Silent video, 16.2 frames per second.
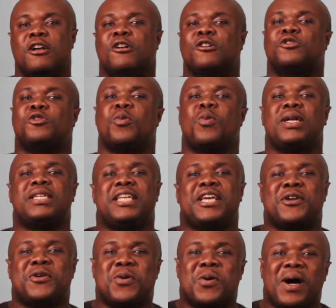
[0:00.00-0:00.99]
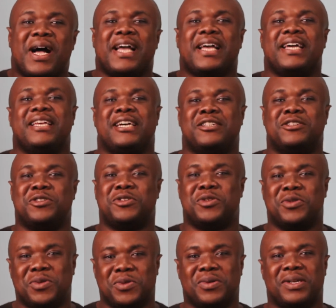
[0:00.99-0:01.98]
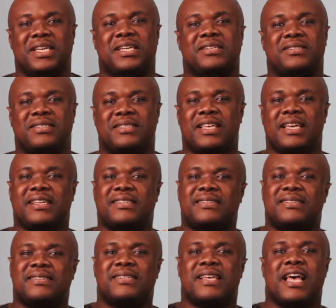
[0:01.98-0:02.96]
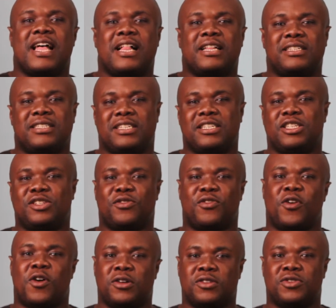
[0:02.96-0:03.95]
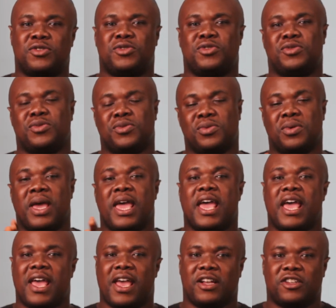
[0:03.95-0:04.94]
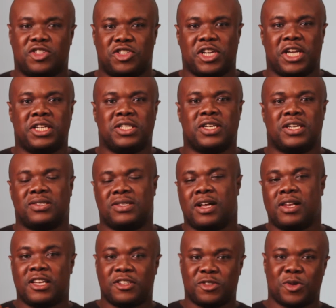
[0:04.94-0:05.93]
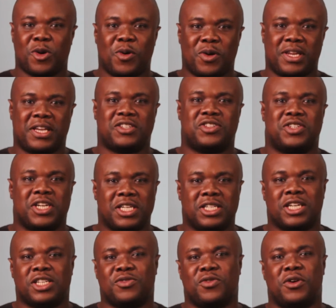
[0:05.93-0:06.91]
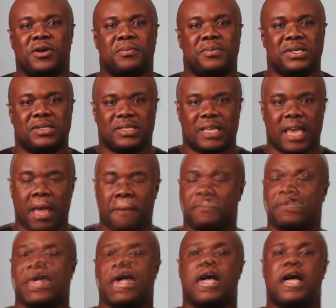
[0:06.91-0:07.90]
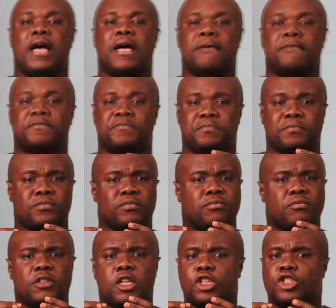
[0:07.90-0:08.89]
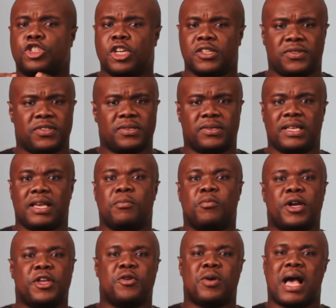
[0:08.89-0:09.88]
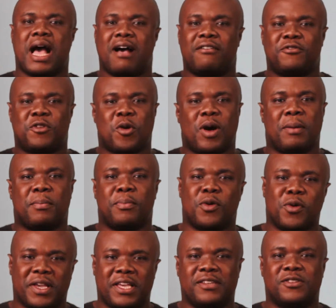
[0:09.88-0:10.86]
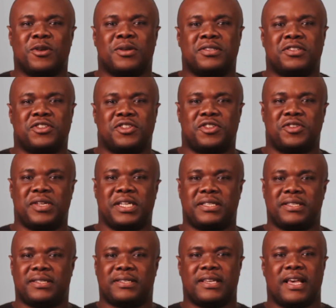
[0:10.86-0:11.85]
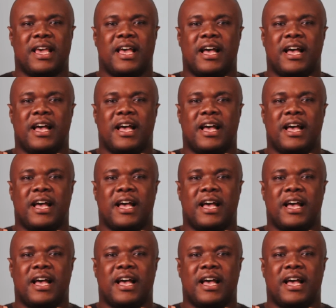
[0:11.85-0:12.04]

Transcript: So what they go ahead and do is they sell these funds to exchangers. Now let's talk on exchangers for a bit, yeah? Just the same way you have your abokis on the streets,